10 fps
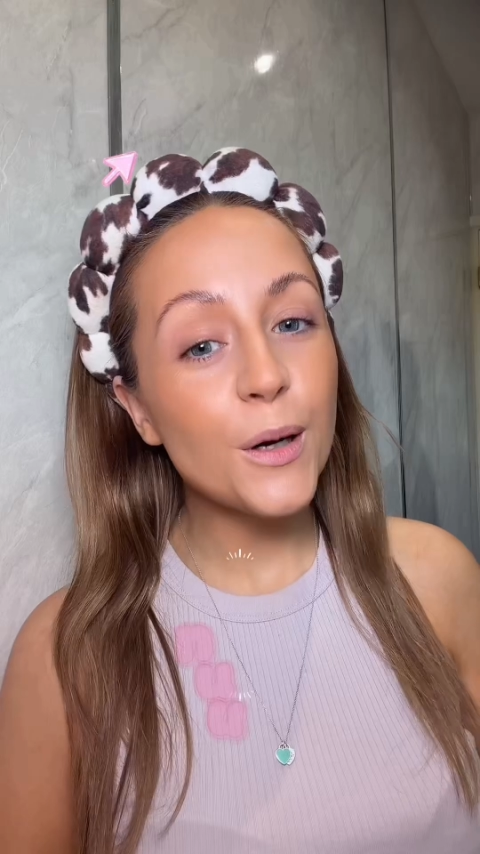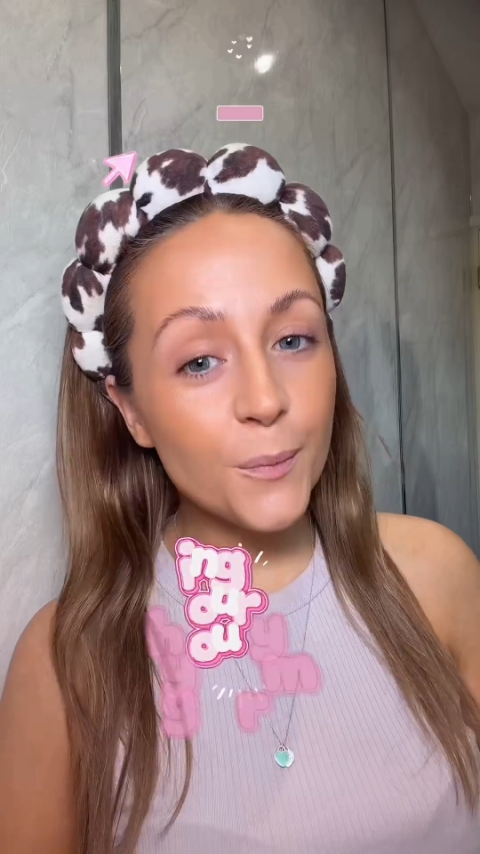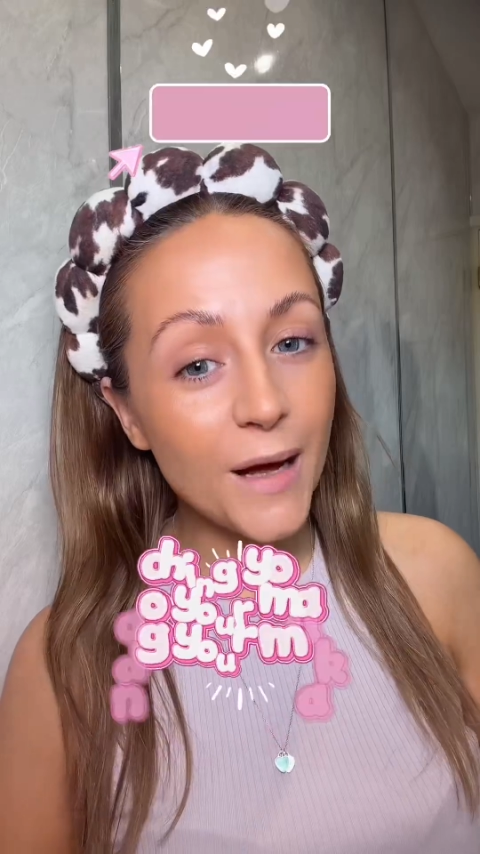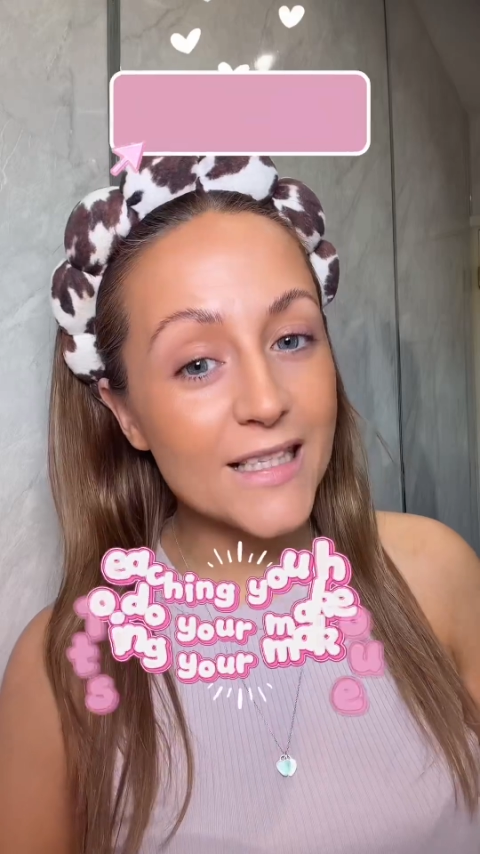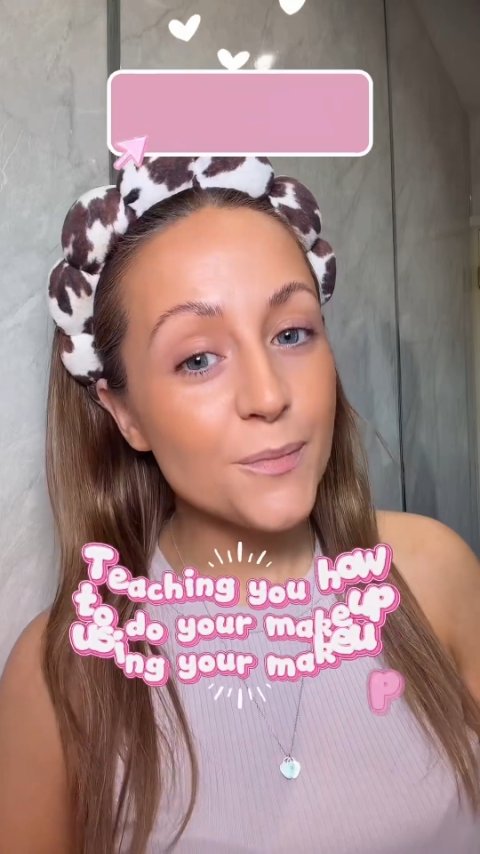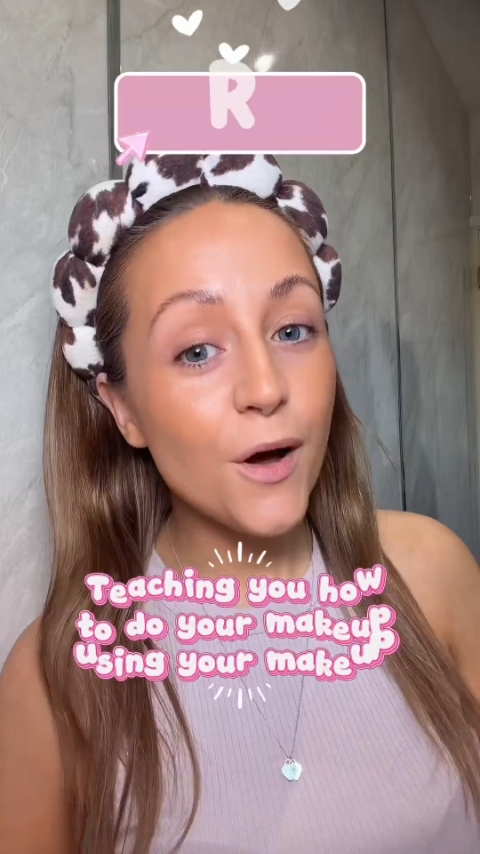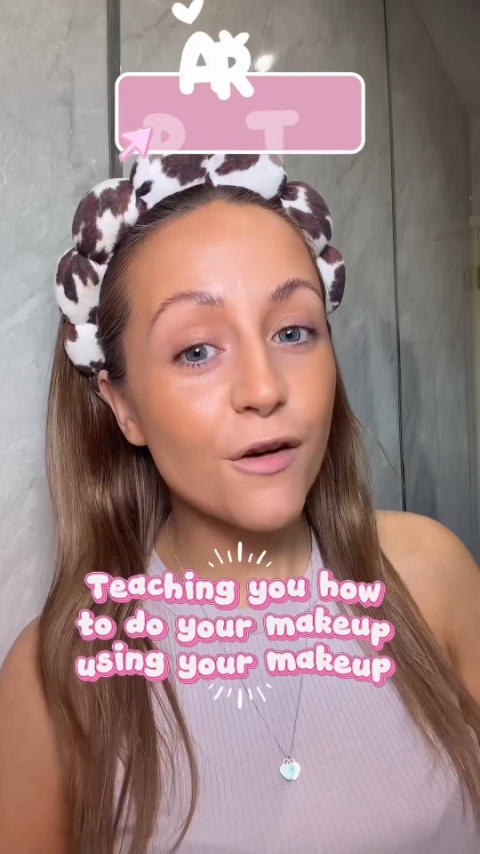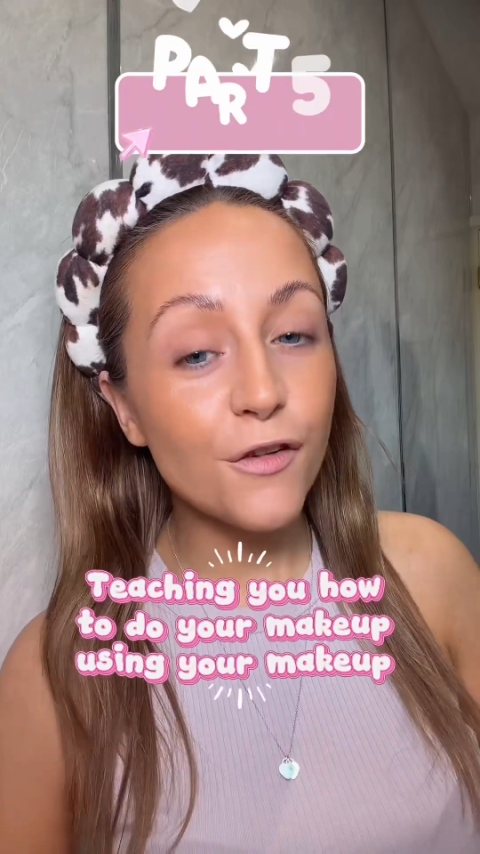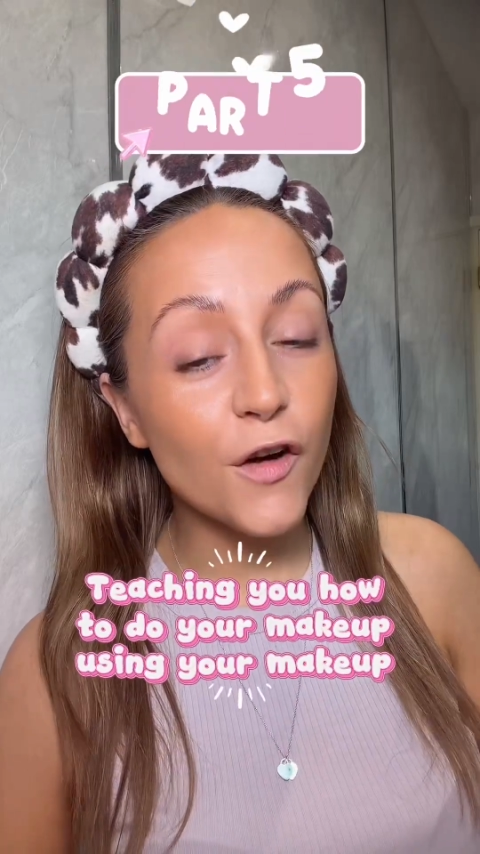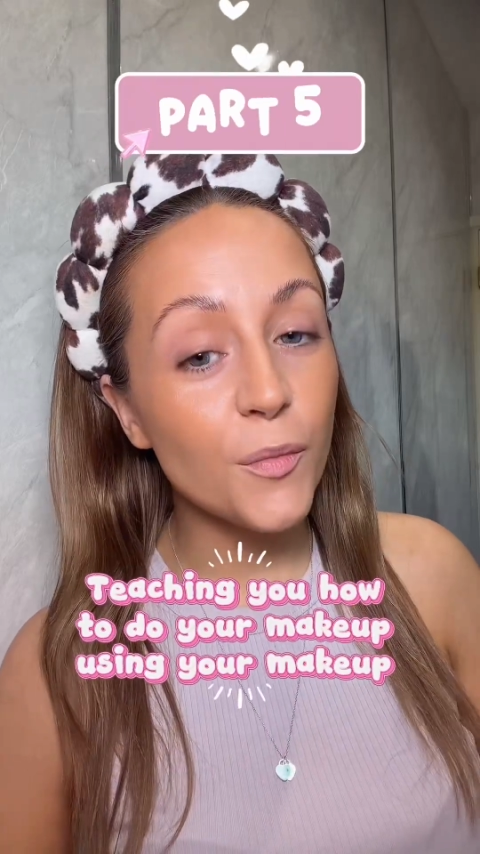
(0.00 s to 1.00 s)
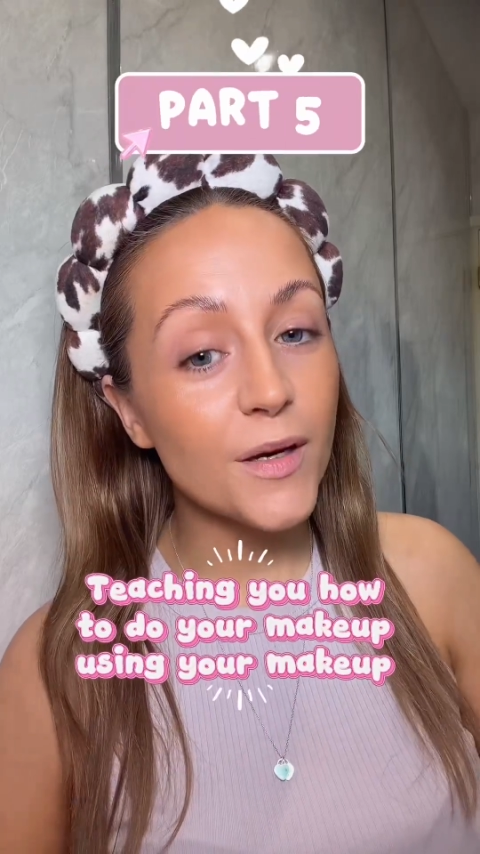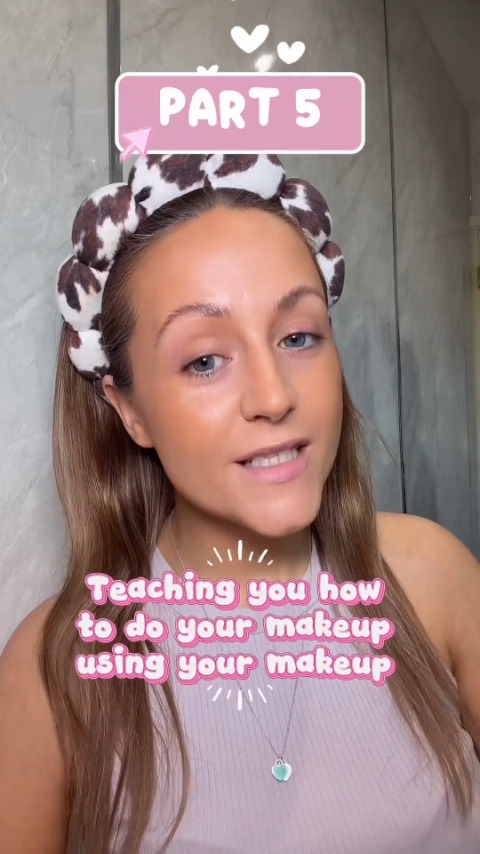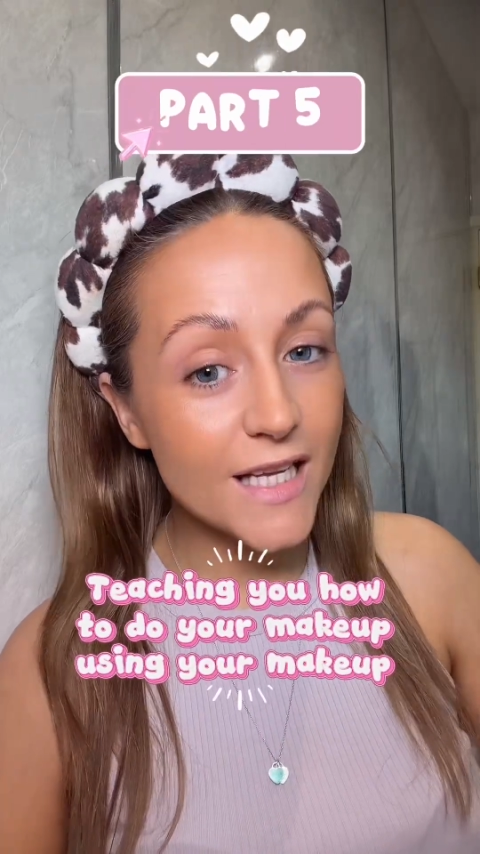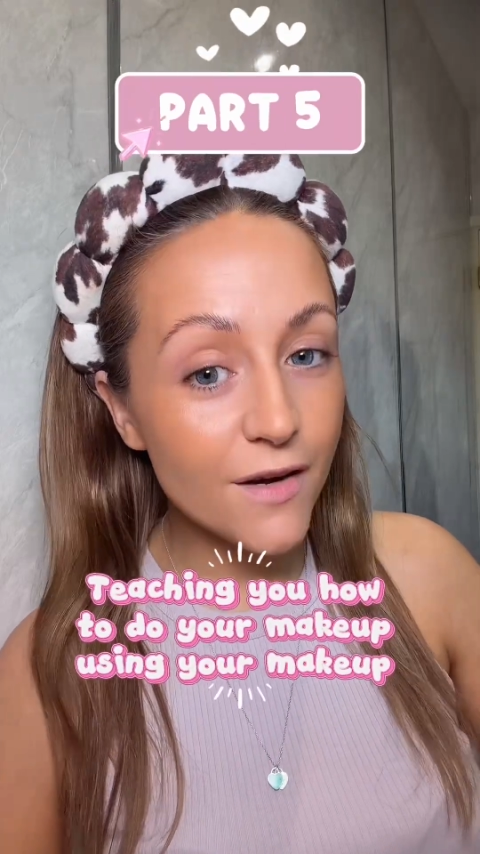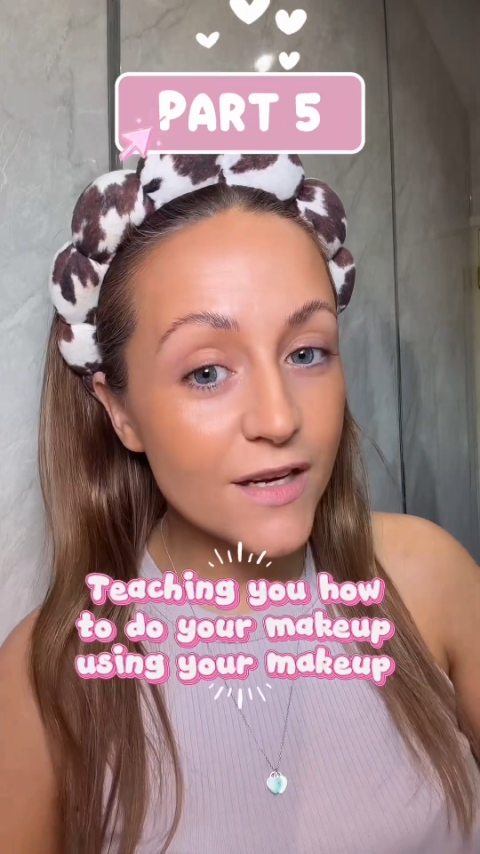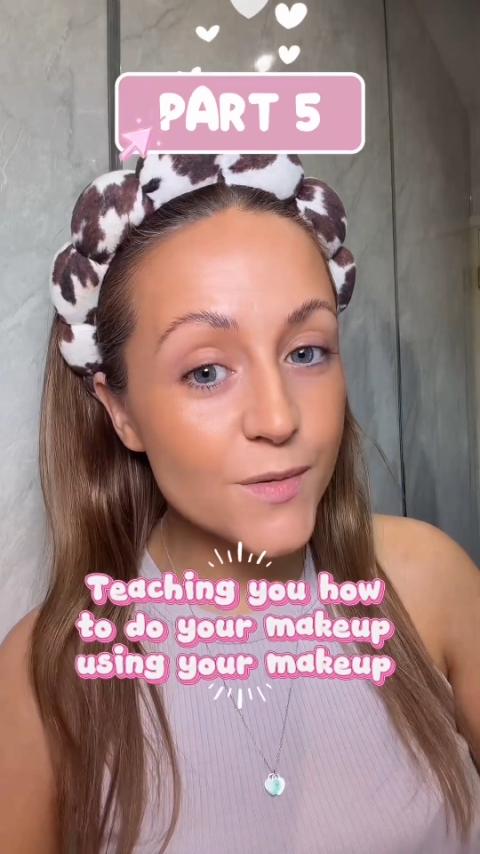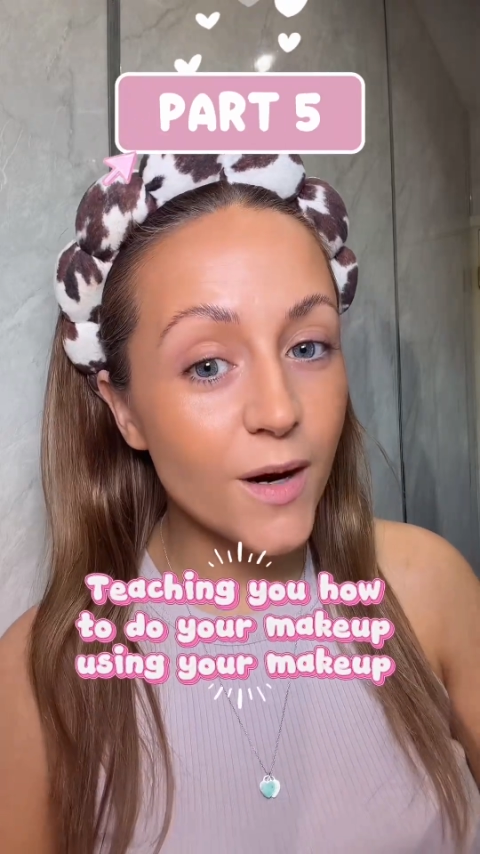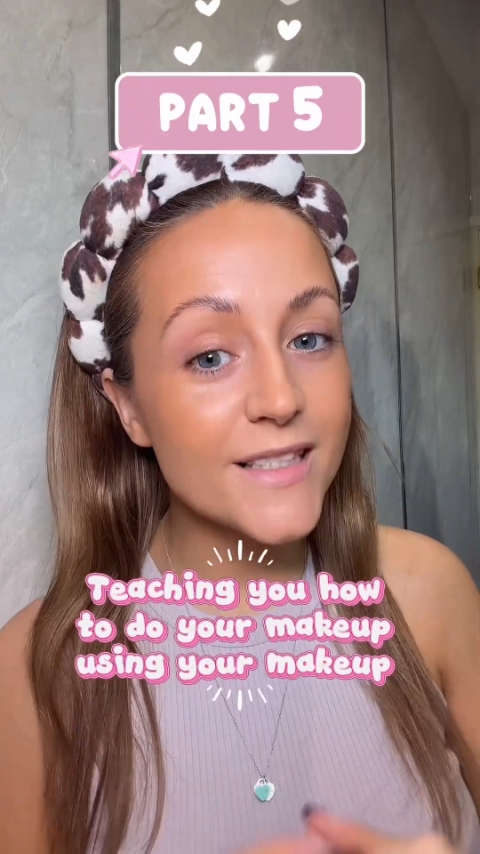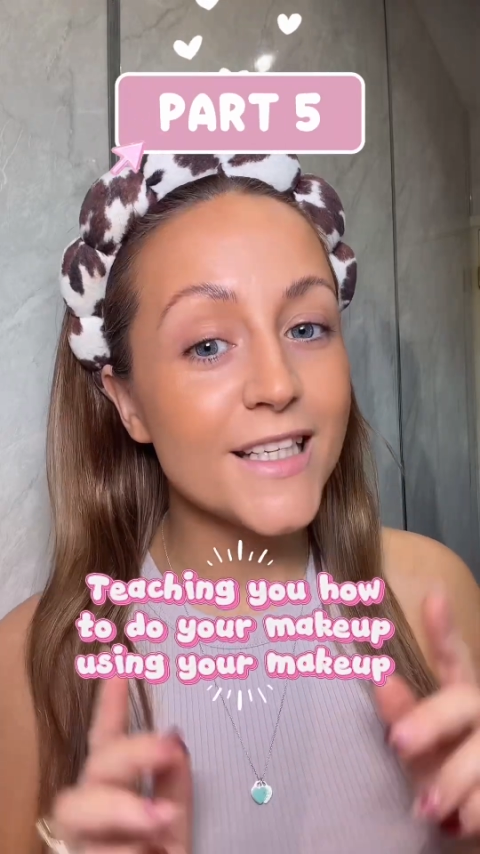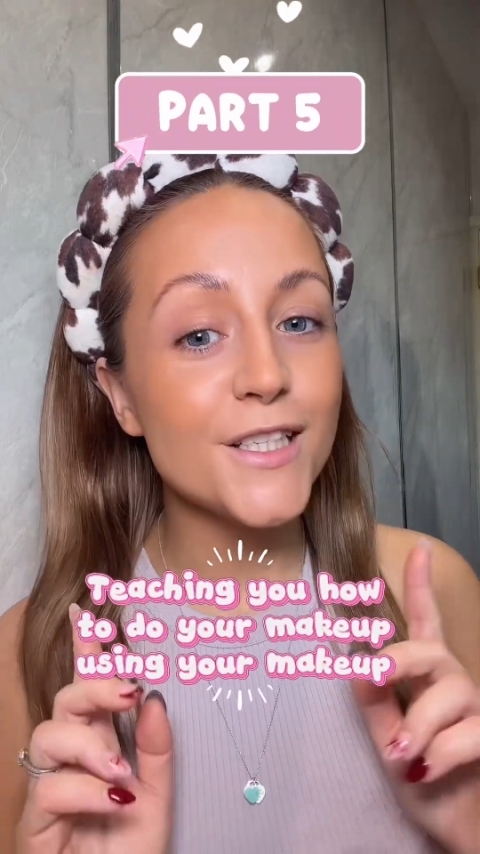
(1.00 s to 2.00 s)
welcome back to part 5 of my series where I
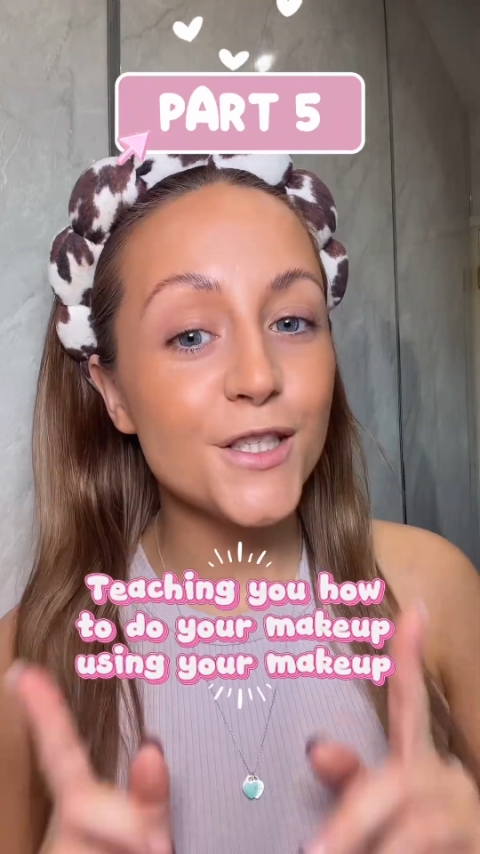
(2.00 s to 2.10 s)
teach